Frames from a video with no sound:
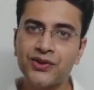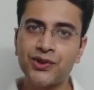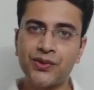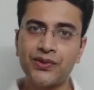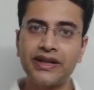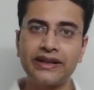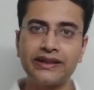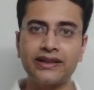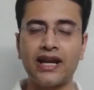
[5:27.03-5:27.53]
of
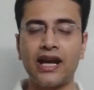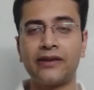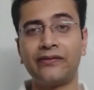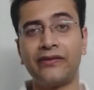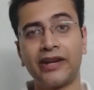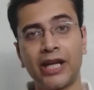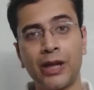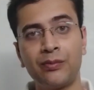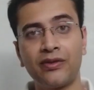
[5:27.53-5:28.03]
students
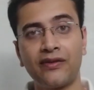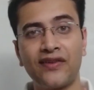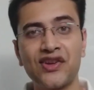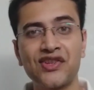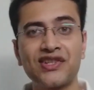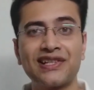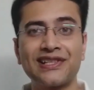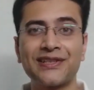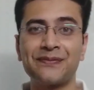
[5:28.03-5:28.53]
and working
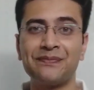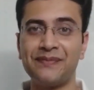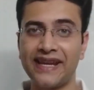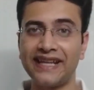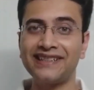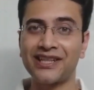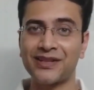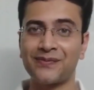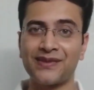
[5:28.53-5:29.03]
professionals
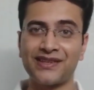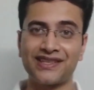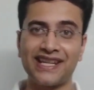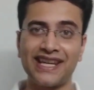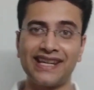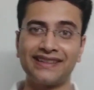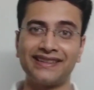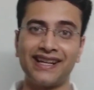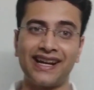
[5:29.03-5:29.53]
make this
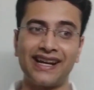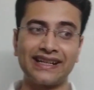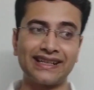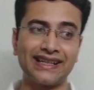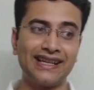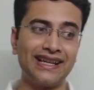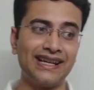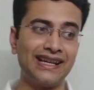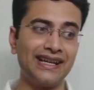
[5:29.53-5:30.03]
mistake
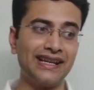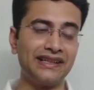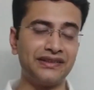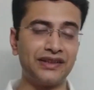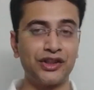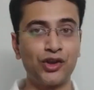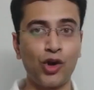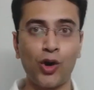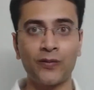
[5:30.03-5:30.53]
that
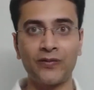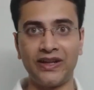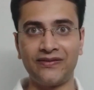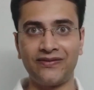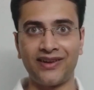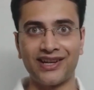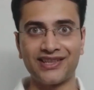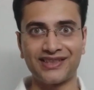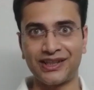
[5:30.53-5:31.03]
they talk very
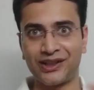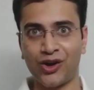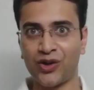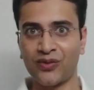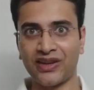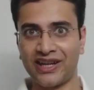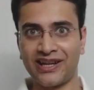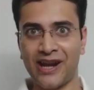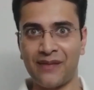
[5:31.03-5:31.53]
fast, they
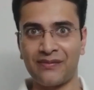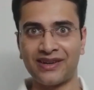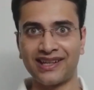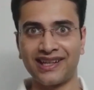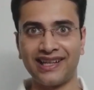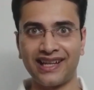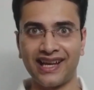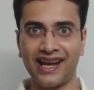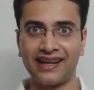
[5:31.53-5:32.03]
talk very
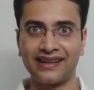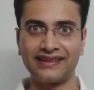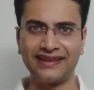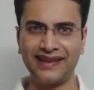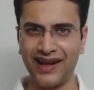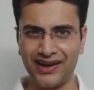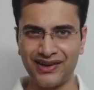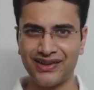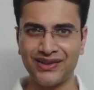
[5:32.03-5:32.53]
rapidly,
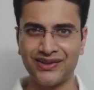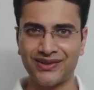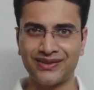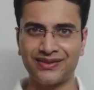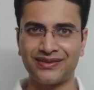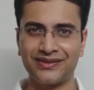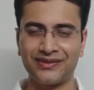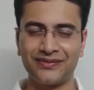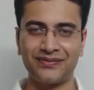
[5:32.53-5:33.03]
and that
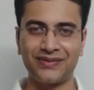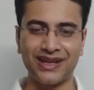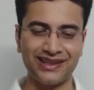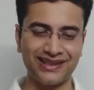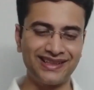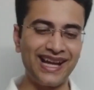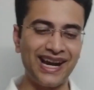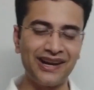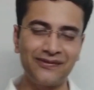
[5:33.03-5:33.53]
is
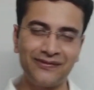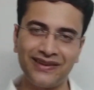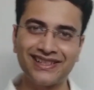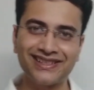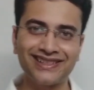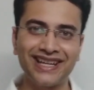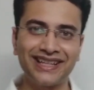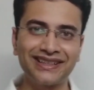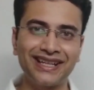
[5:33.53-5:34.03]
because that
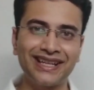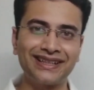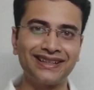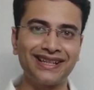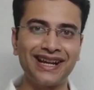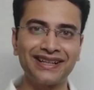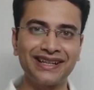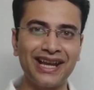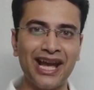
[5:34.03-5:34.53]
feels like
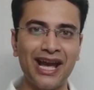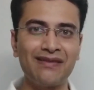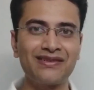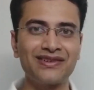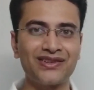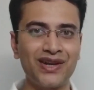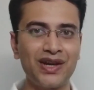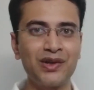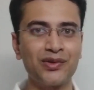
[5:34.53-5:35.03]
they
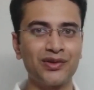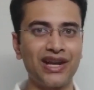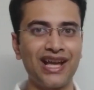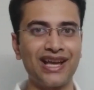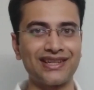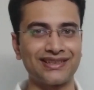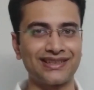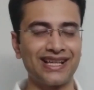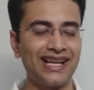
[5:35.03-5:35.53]
have a train to
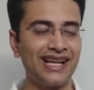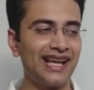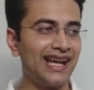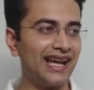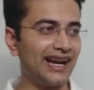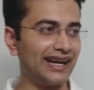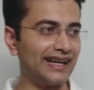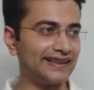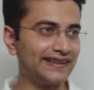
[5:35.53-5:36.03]
catch,
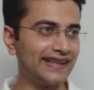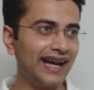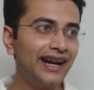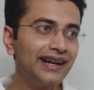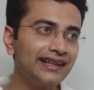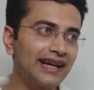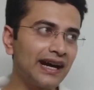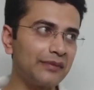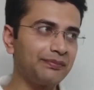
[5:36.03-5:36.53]
and
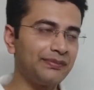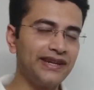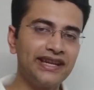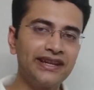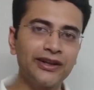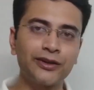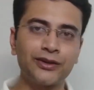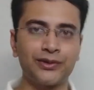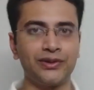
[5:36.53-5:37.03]
that
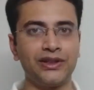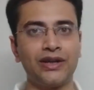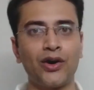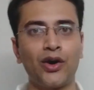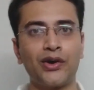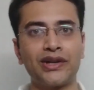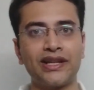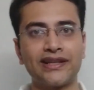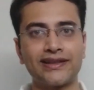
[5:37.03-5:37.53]
appear to
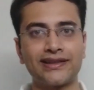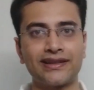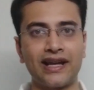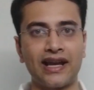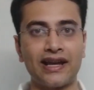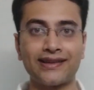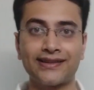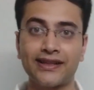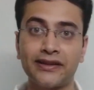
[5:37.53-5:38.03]
the
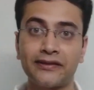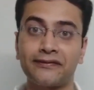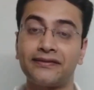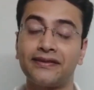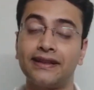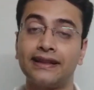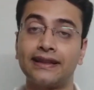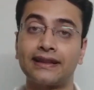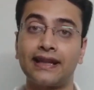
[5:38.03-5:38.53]
audience as
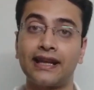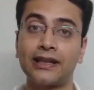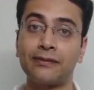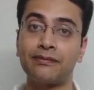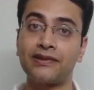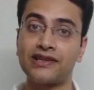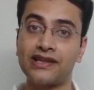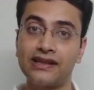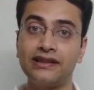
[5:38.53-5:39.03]
if
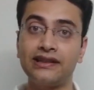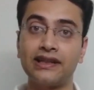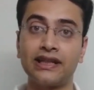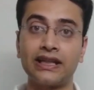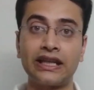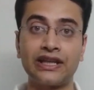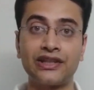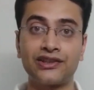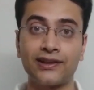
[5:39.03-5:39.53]
that the
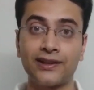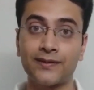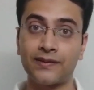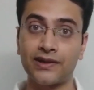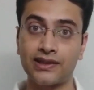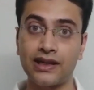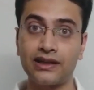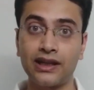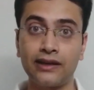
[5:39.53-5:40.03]
presenter is
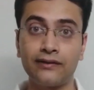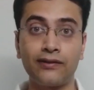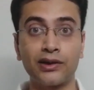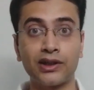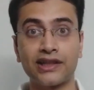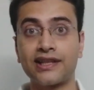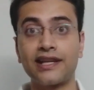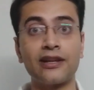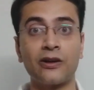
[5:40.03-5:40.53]
just presenting
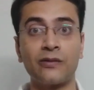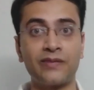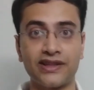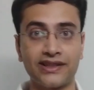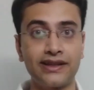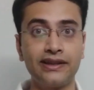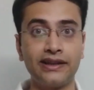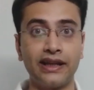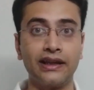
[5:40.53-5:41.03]
for the sake of
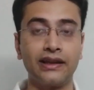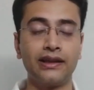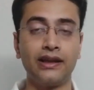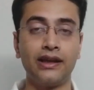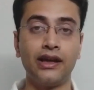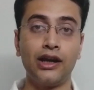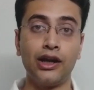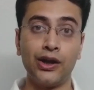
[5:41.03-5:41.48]
presenting.